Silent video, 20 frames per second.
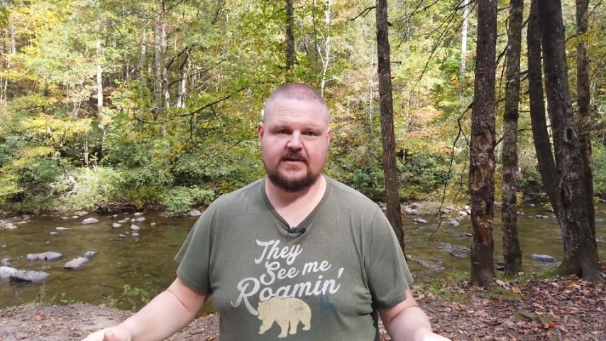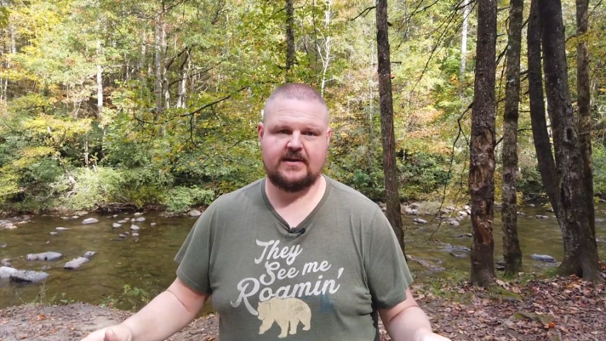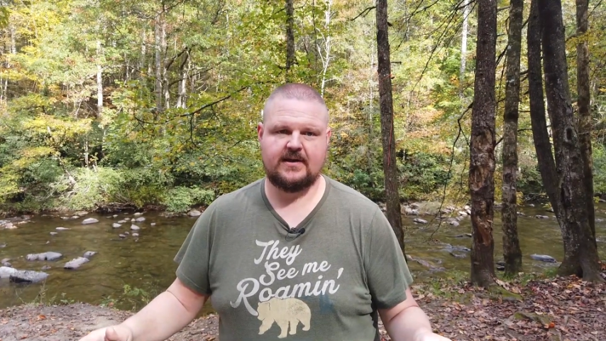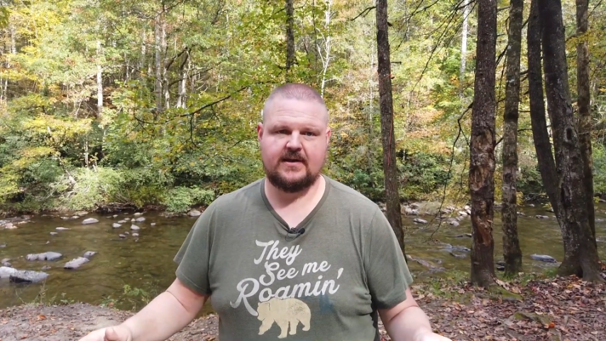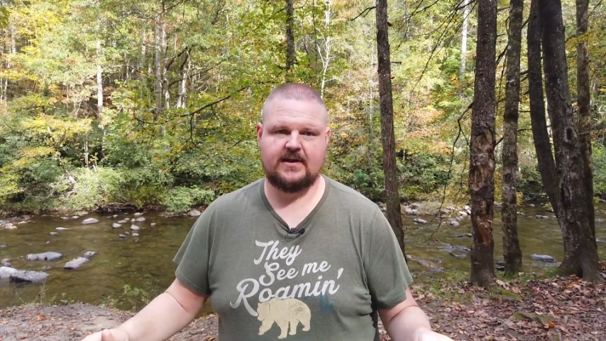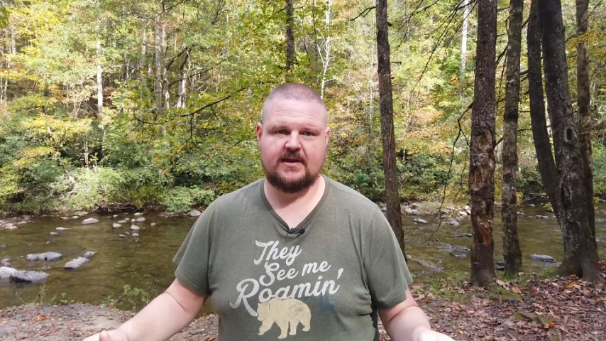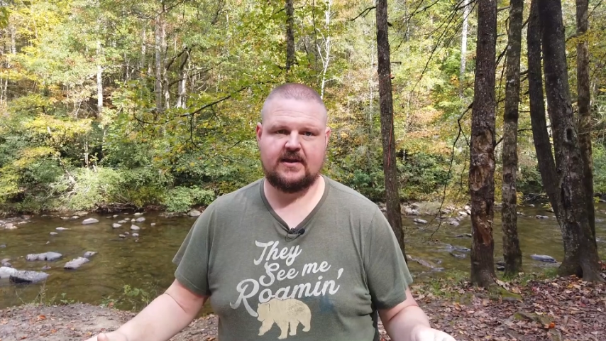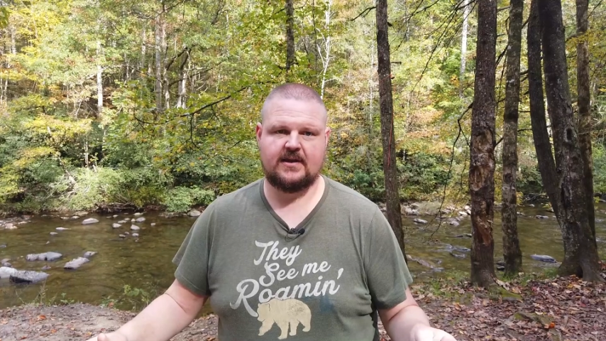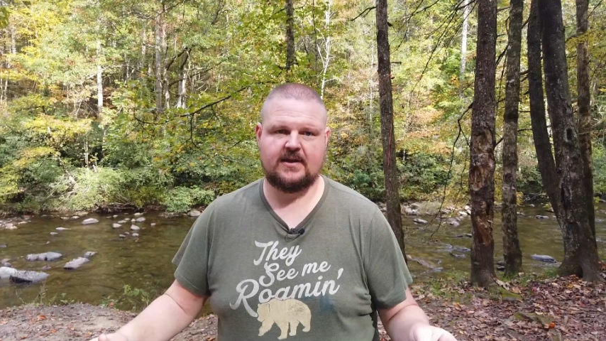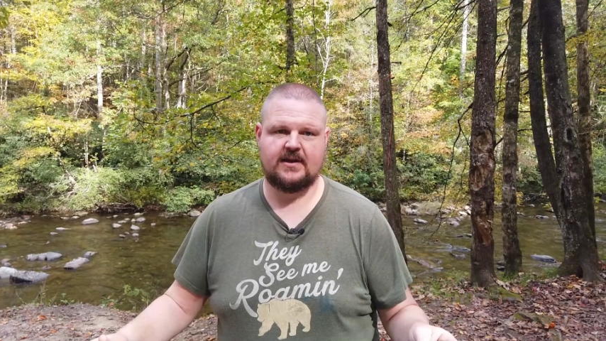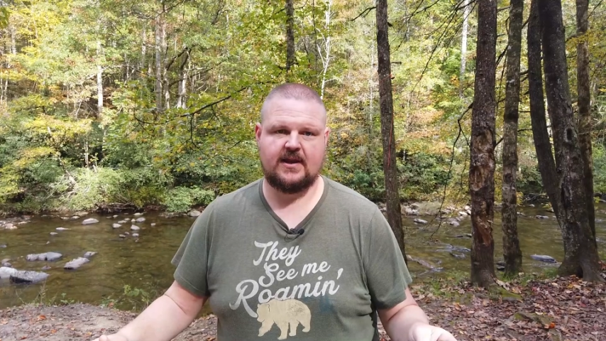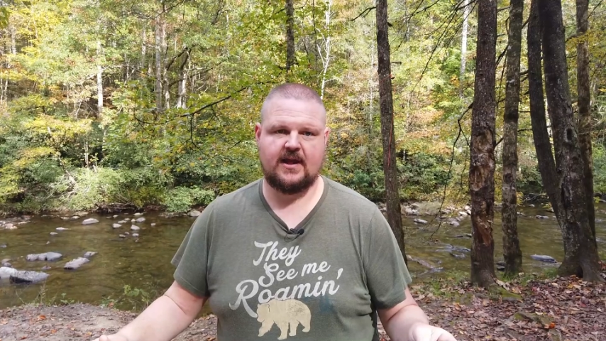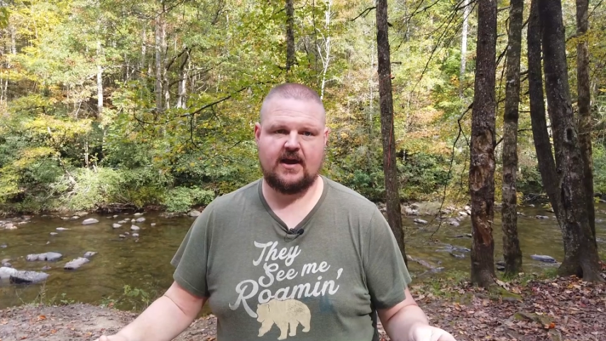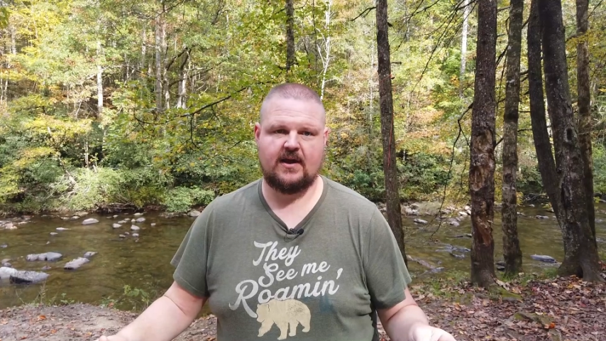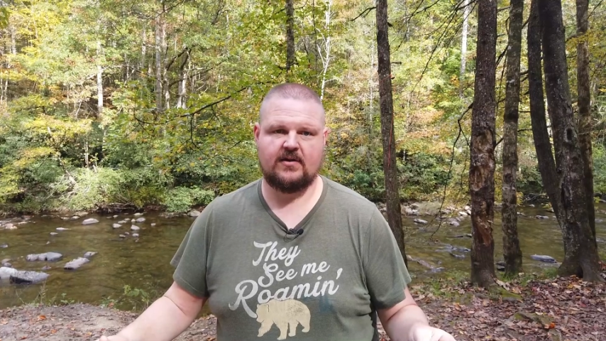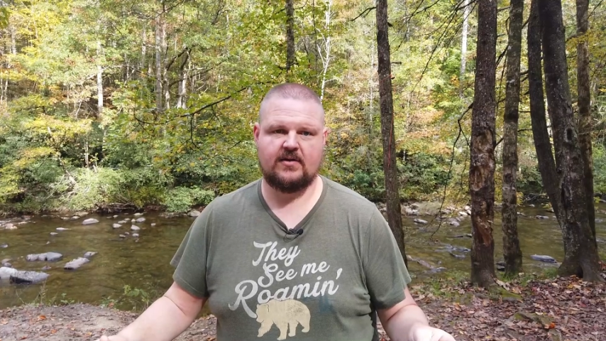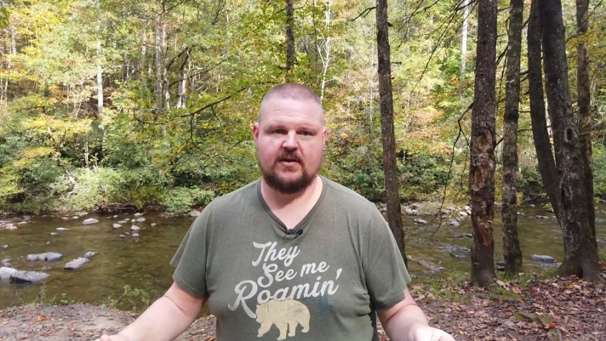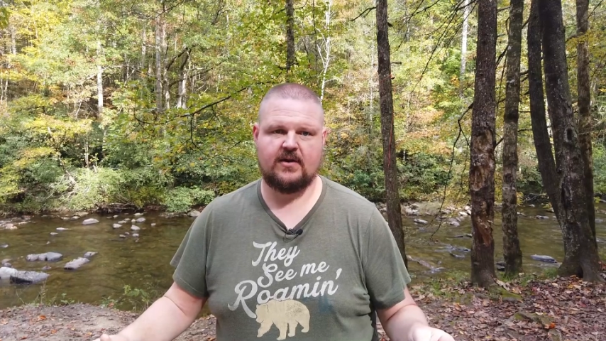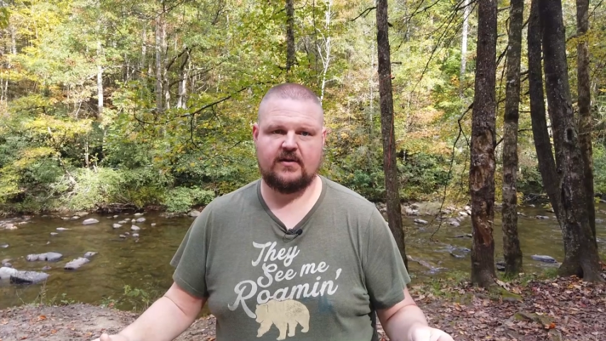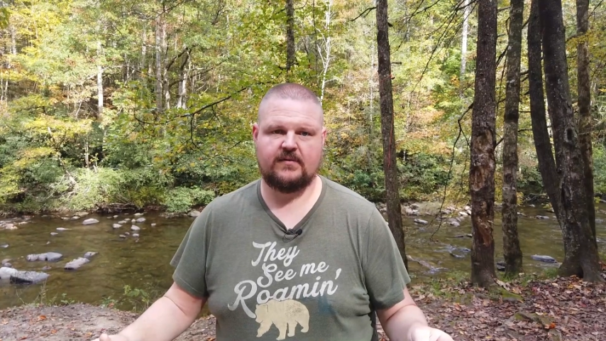to get in and
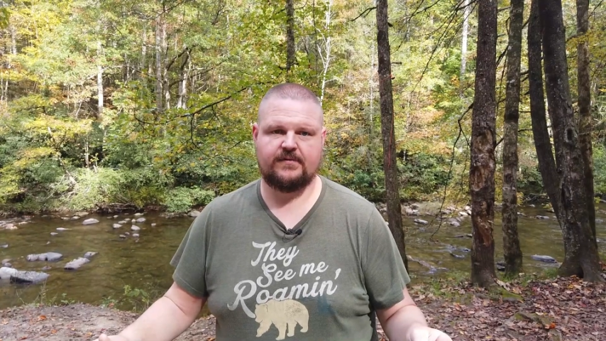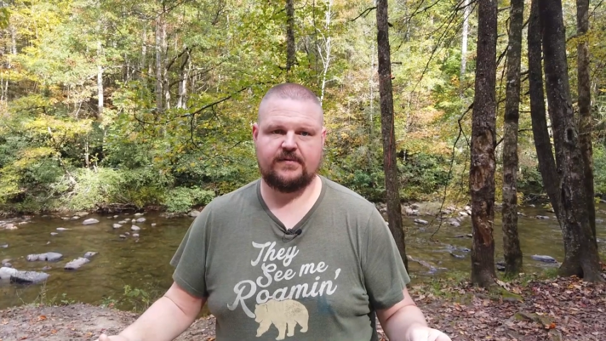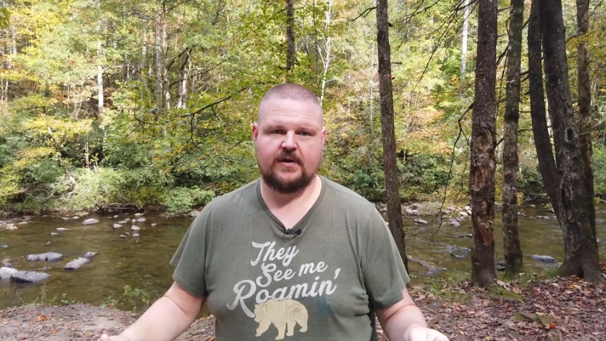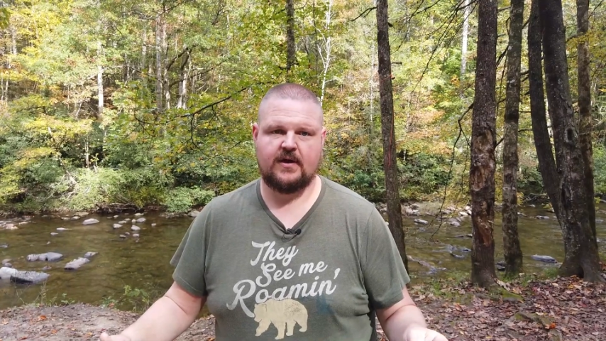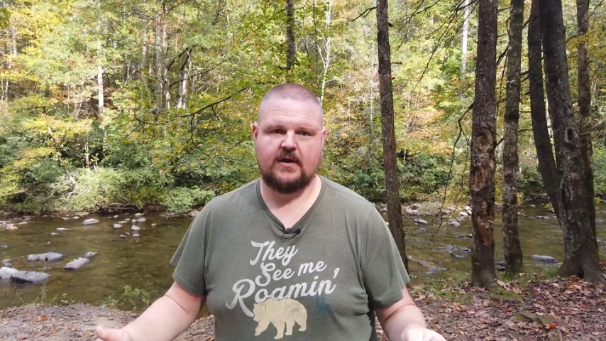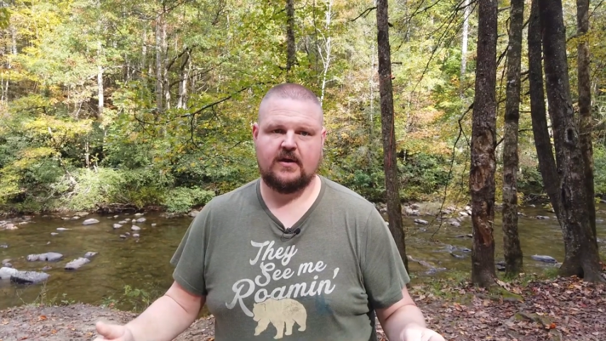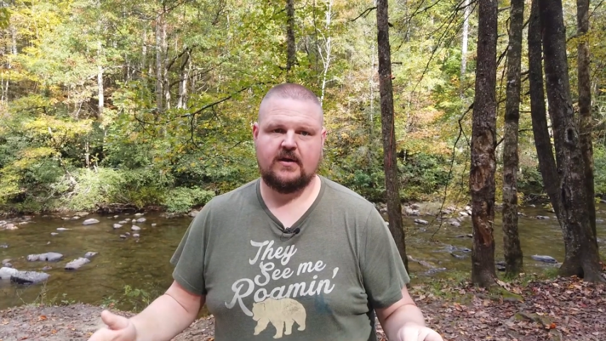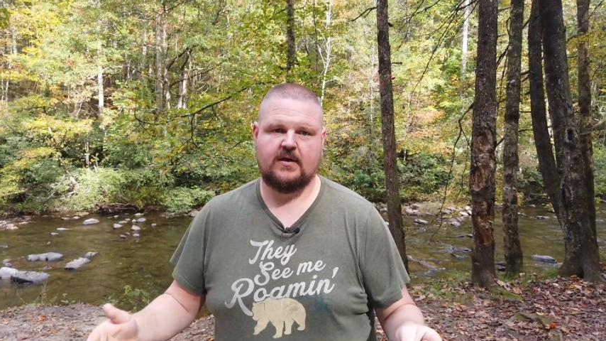out of.